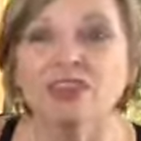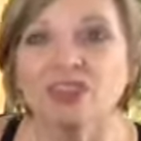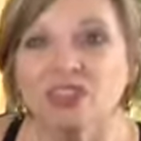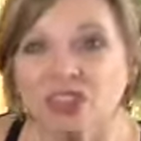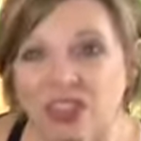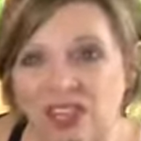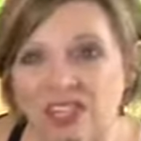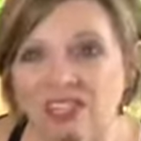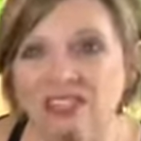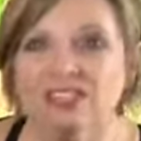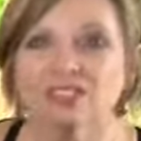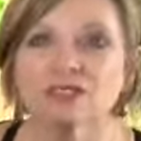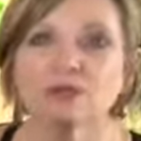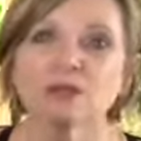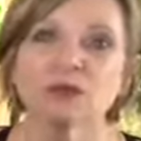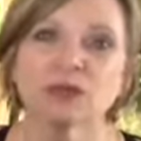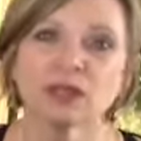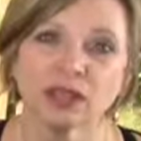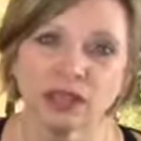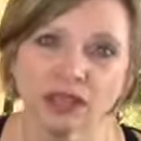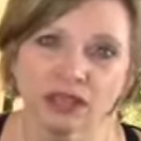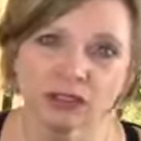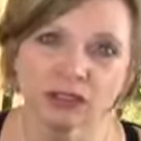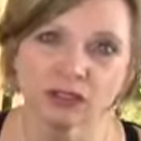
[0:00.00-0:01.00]
This
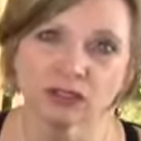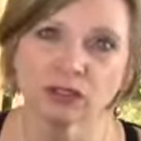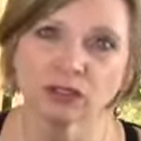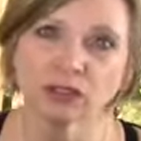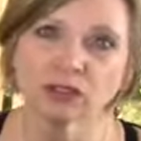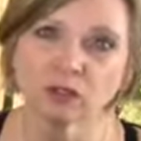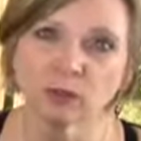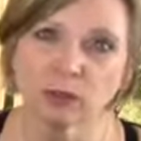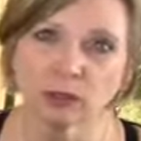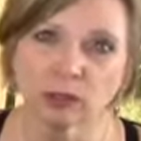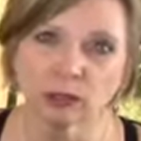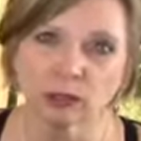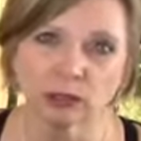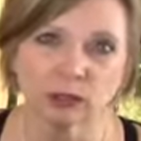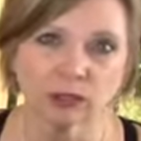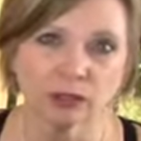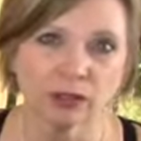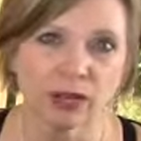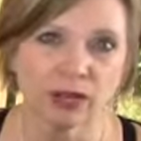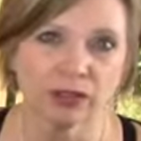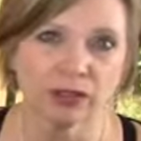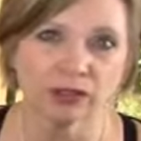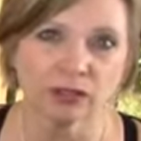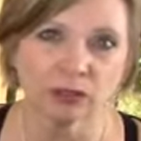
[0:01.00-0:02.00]
relates to your spiritual
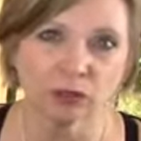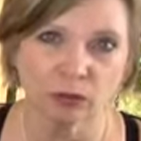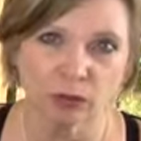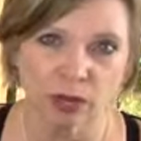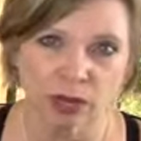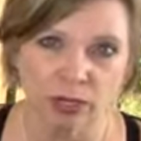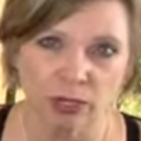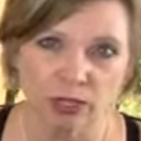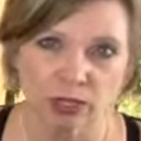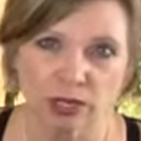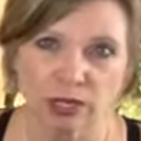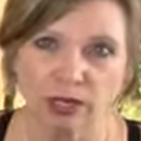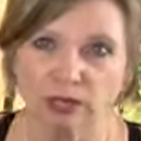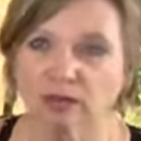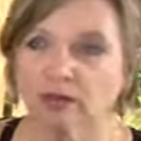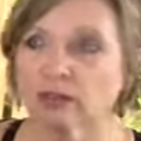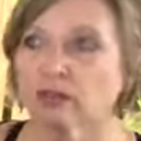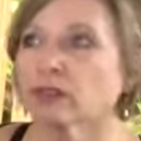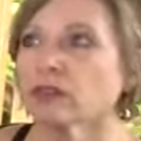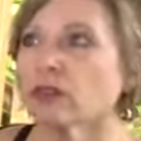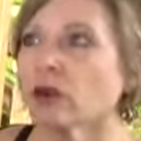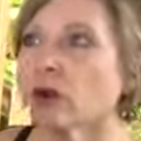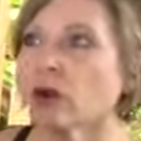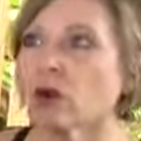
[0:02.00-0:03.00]
transformation.
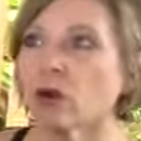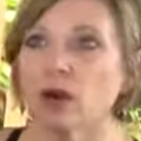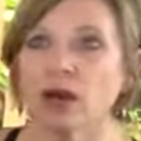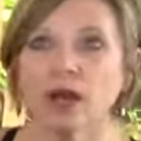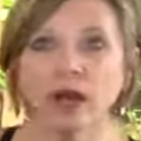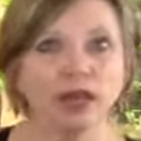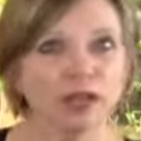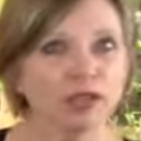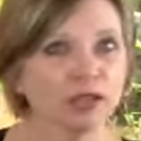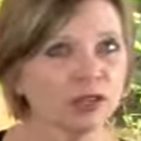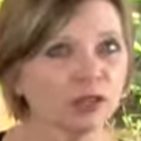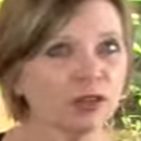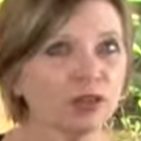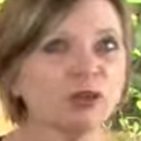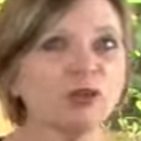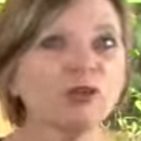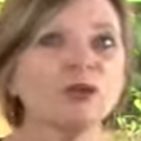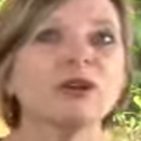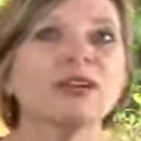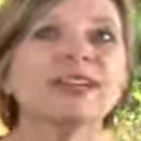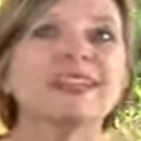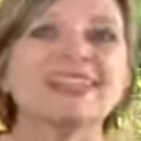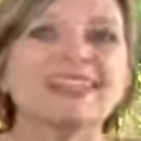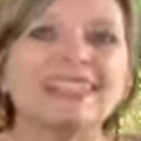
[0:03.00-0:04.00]
So
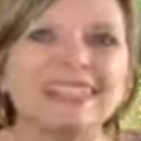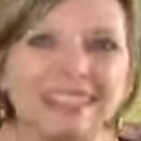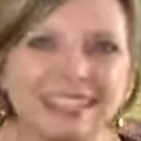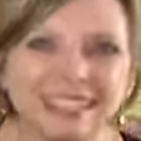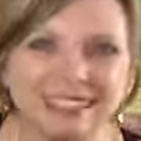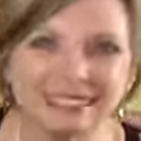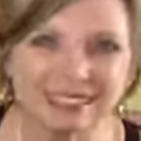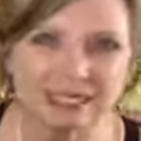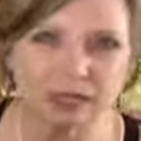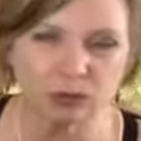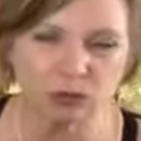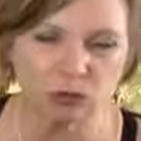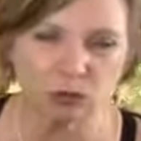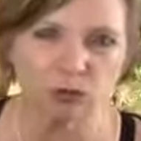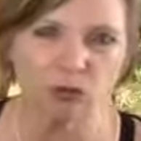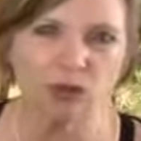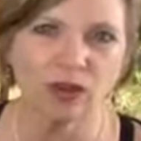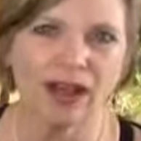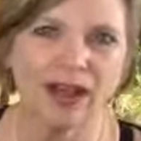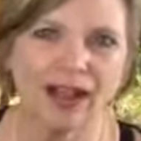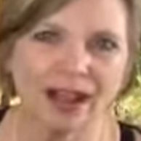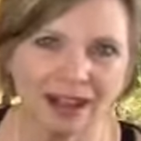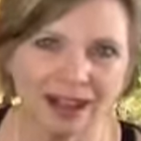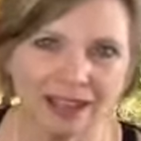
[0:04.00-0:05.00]
you need to move
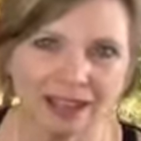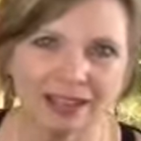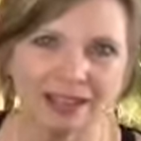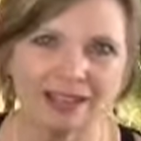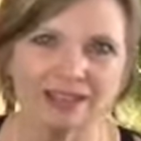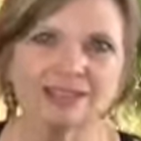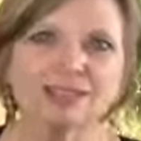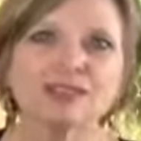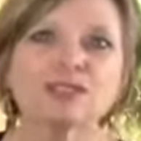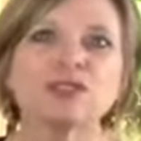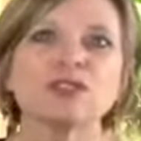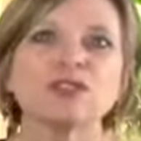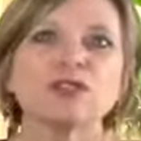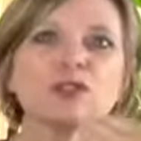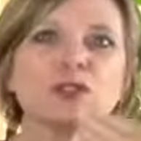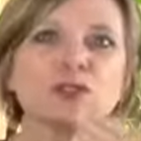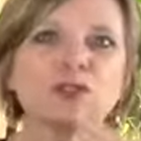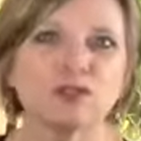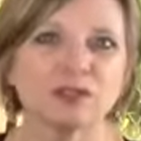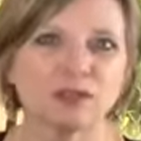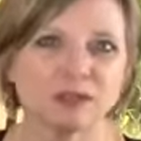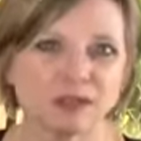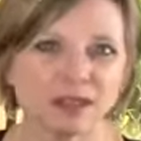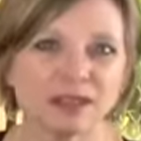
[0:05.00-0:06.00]
on
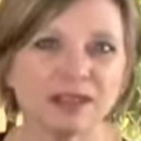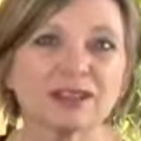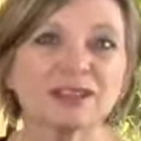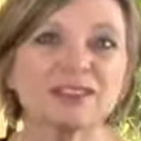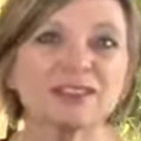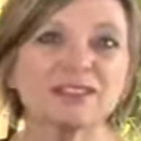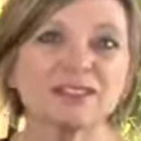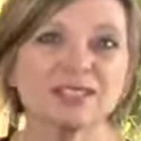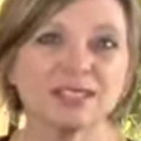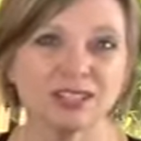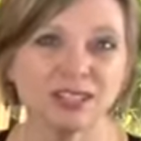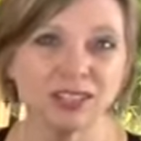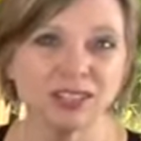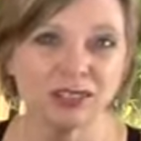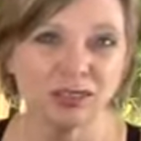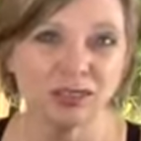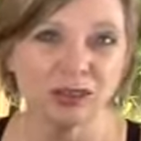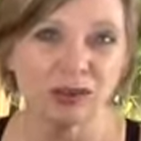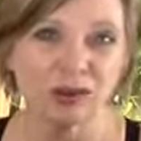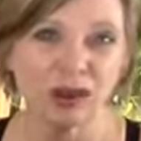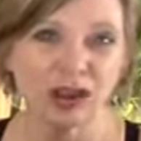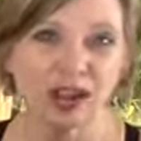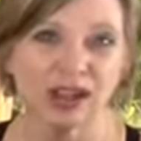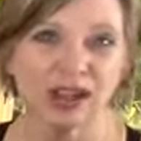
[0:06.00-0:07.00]
to
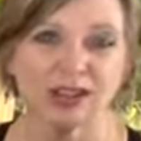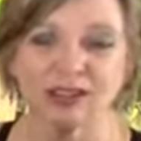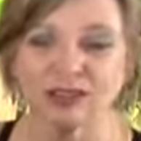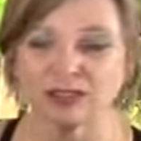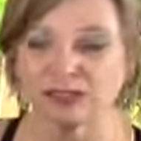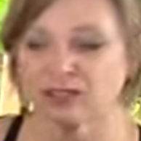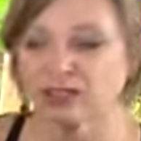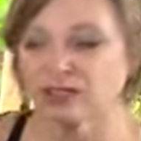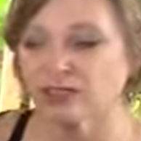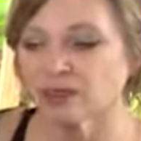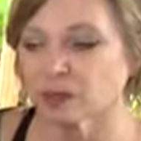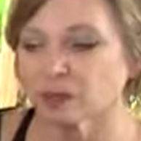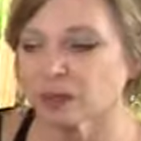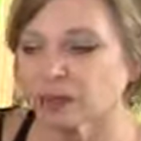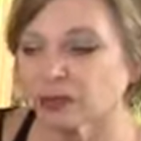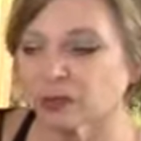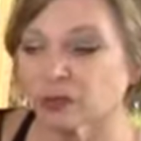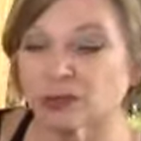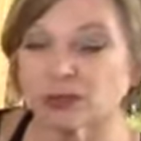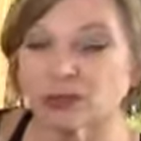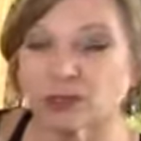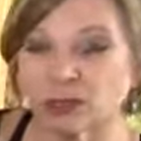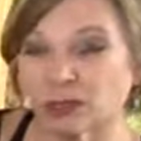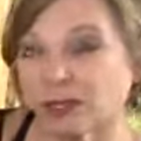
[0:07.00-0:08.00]
continue on your
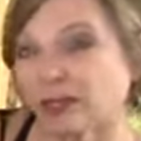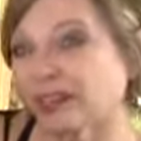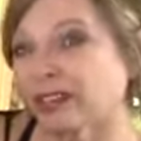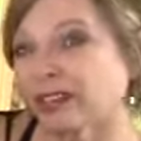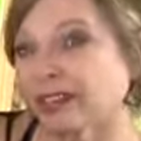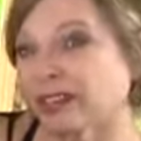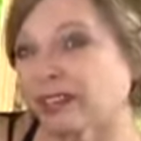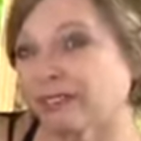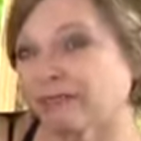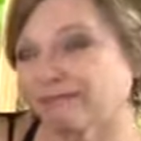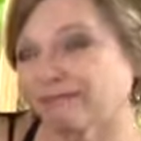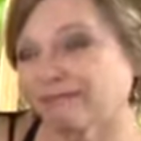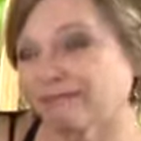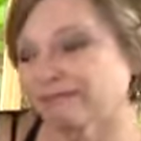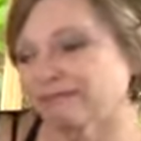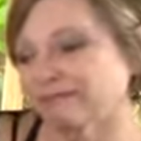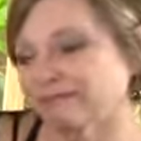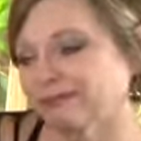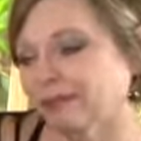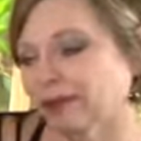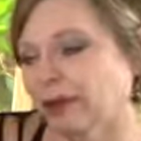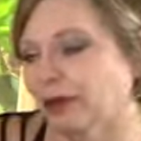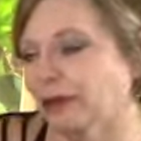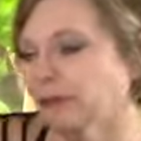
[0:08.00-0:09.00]
spiritual journey,
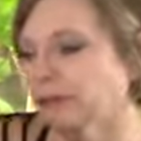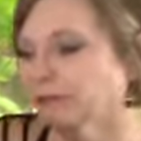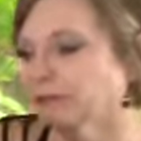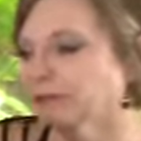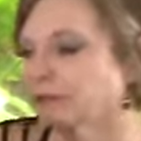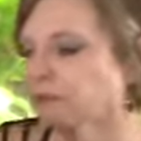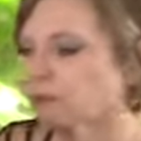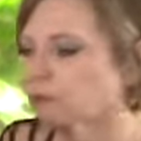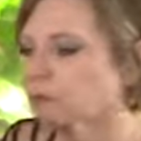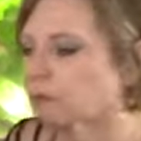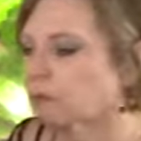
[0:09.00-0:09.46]
right?